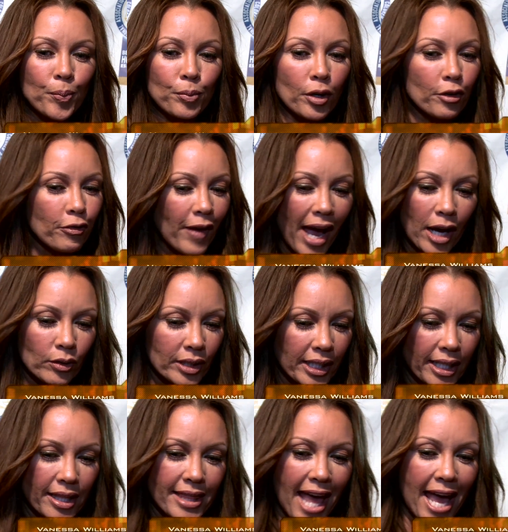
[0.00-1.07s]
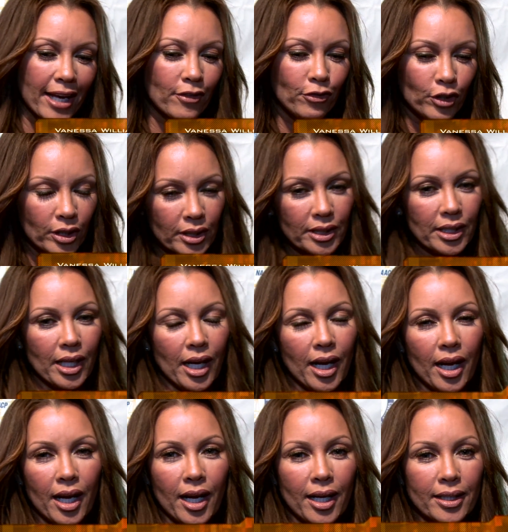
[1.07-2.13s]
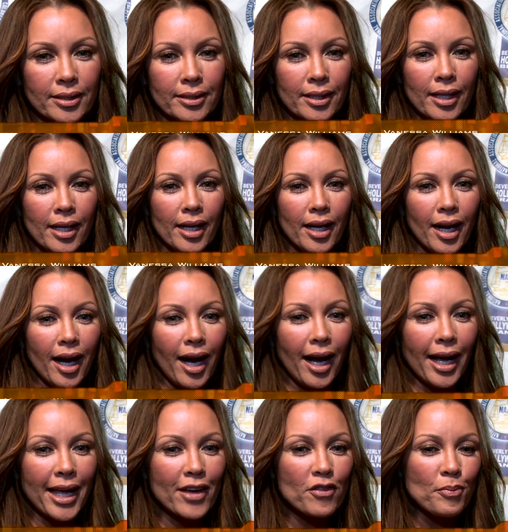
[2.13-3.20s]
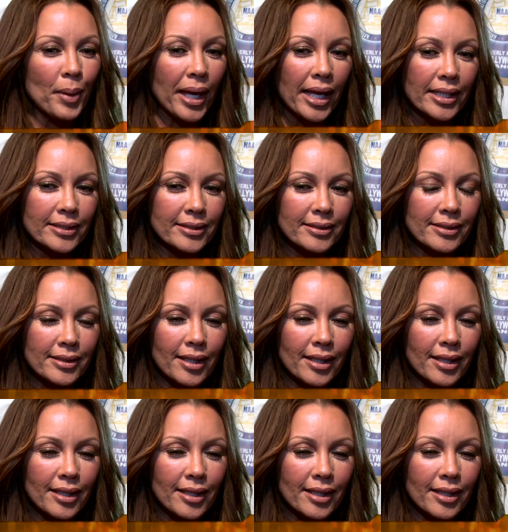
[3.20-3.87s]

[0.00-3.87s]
profoundly thankful. Uh, I have been